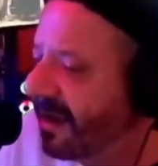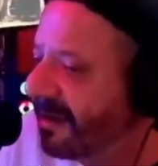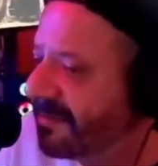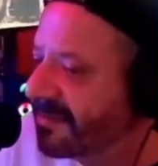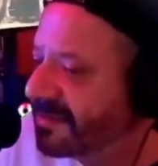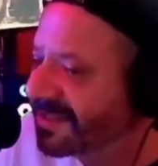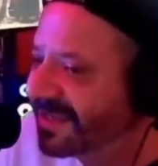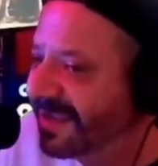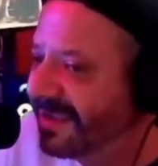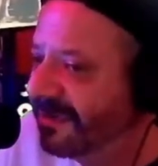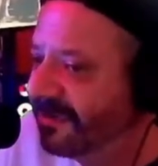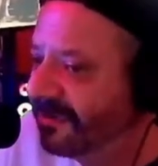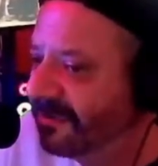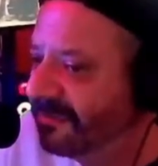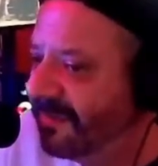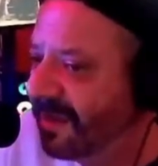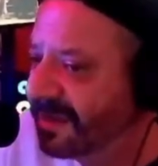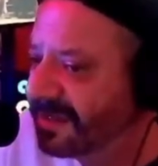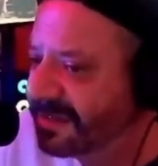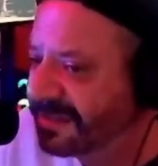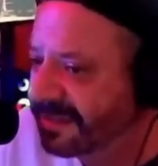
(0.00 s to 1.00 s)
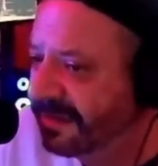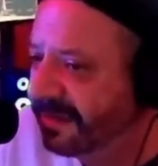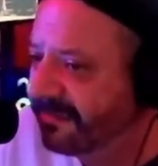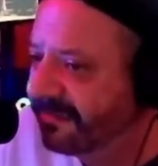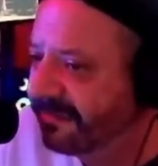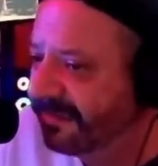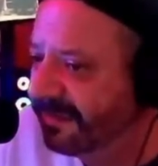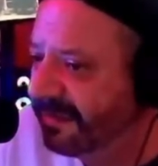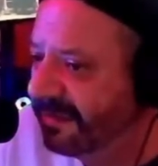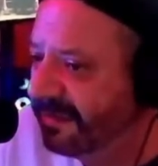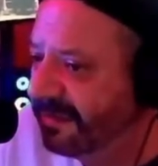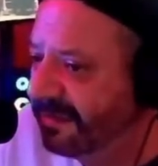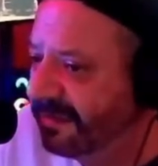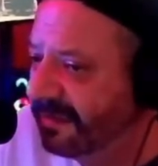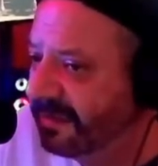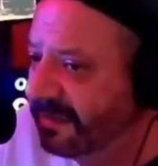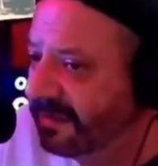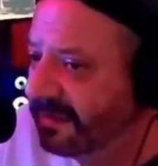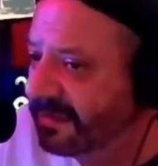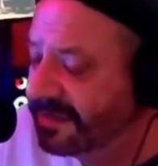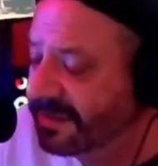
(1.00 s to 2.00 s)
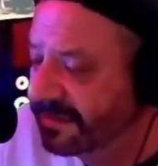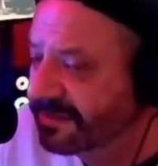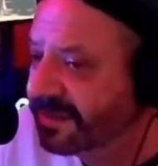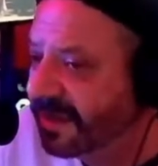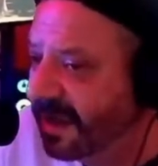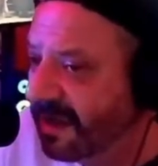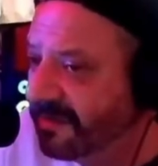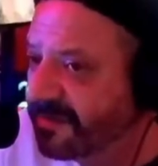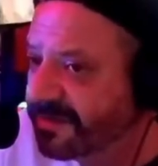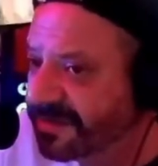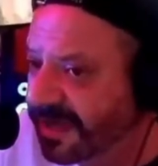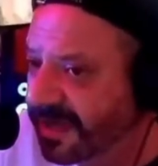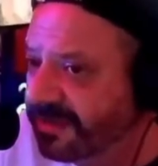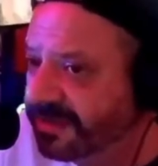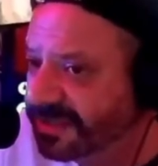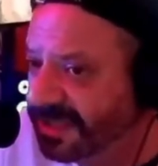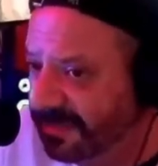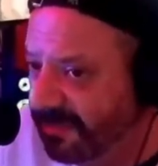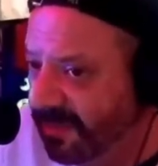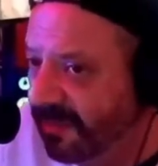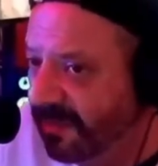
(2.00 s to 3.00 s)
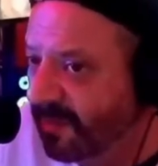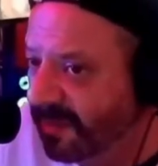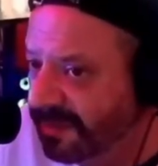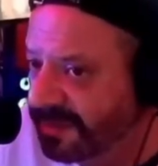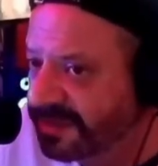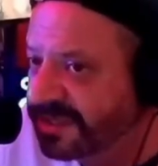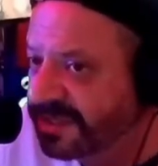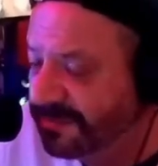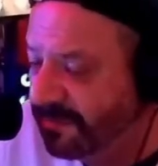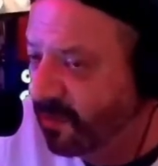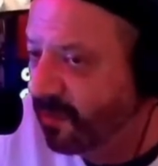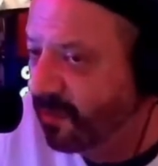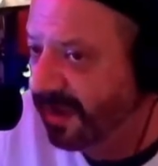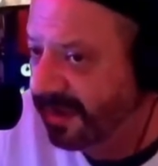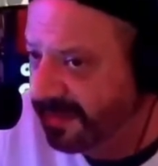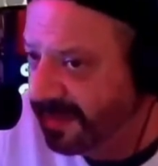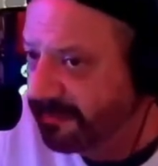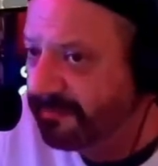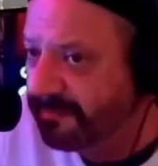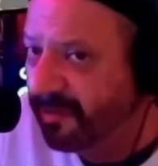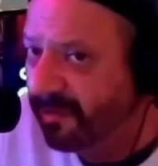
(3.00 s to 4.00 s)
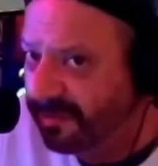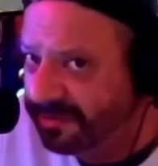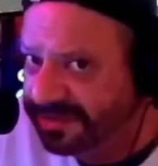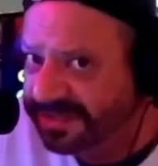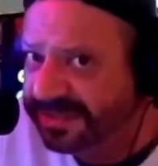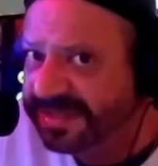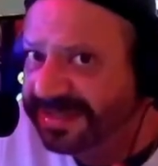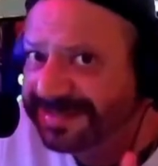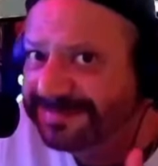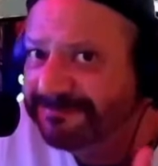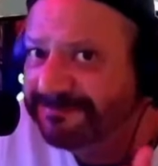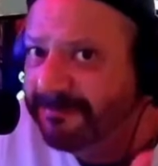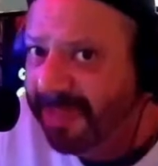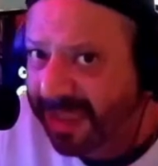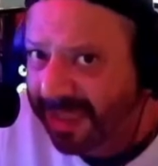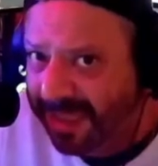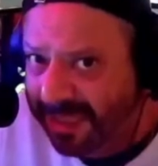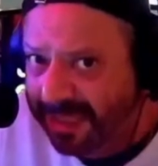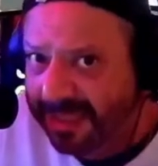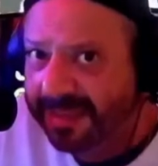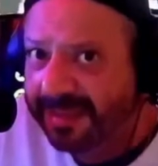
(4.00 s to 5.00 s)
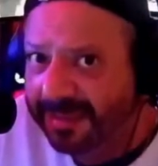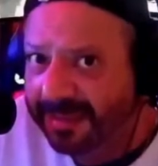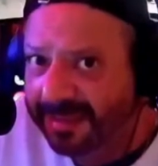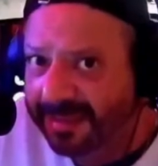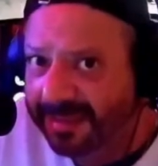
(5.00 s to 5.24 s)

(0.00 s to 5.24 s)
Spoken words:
I almost killed myself. Seriously, I almost killed someone with a spork, and that person is me.